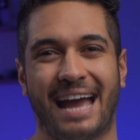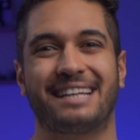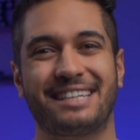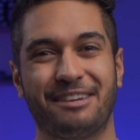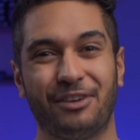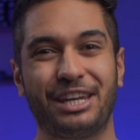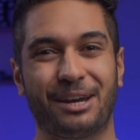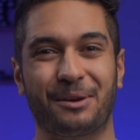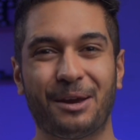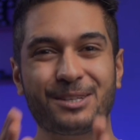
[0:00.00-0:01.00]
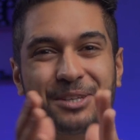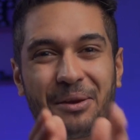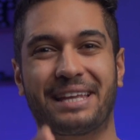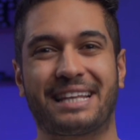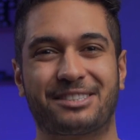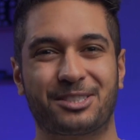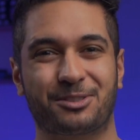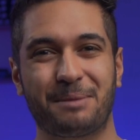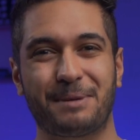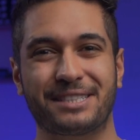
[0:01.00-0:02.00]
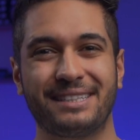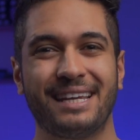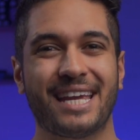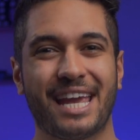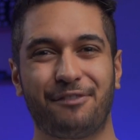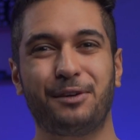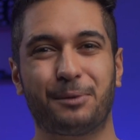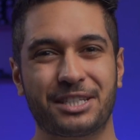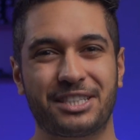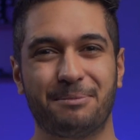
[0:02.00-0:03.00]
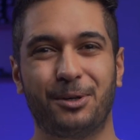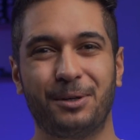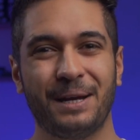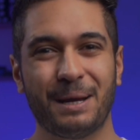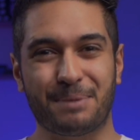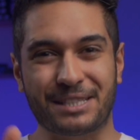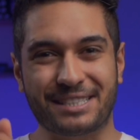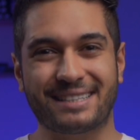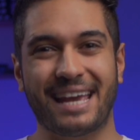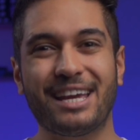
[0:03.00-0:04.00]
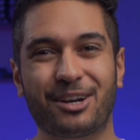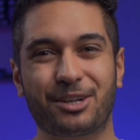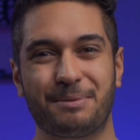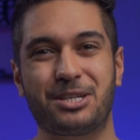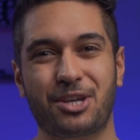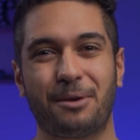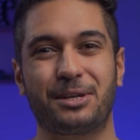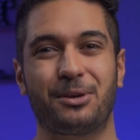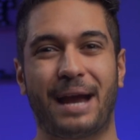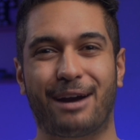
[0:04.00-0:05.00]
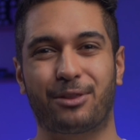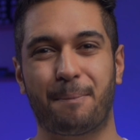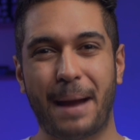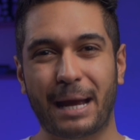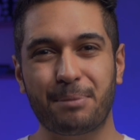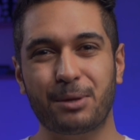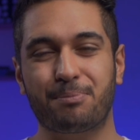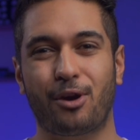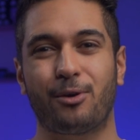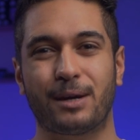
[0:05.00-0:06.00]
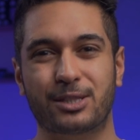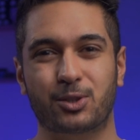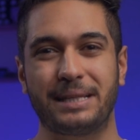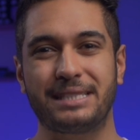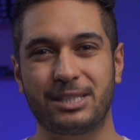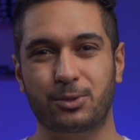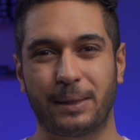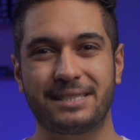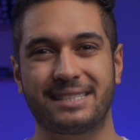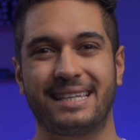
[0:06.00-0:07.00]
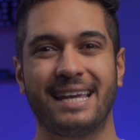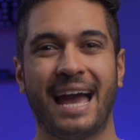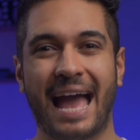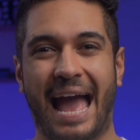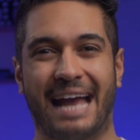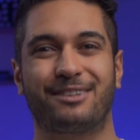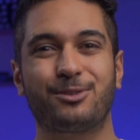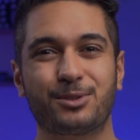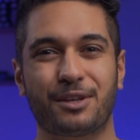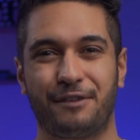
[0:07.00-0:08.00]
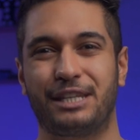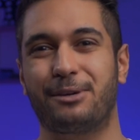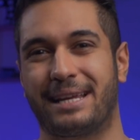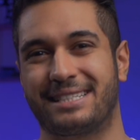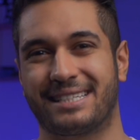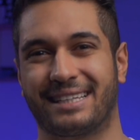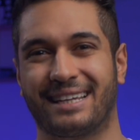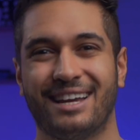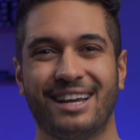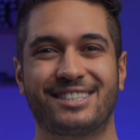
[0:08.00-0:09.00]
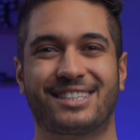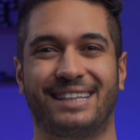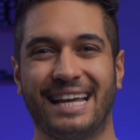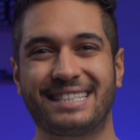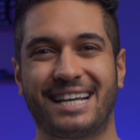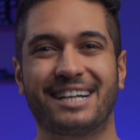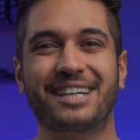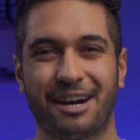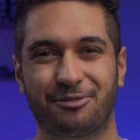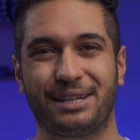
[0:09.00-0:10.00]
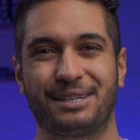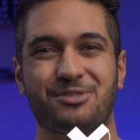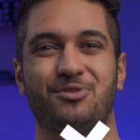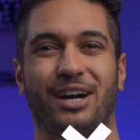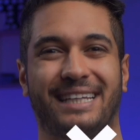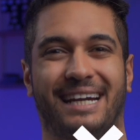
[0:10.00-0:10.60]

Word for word: and in video. So hit that subscribe button if you want to see more, but today I'm going to be showing you how the MacBook Pro 2020 handles video editing. So let's uncover it right